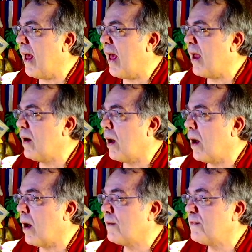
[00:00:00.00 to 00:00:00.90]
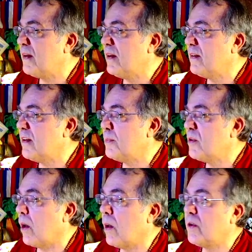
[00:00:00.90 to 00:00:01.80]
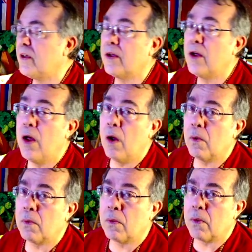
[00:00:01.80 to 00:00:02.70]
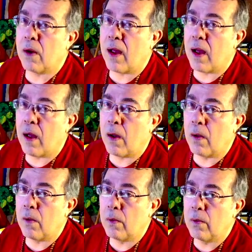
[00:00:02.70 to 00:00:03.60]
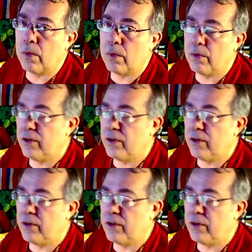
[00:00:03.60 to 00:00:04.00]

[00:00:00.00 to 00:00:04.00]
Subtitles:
at our fingertips all year round.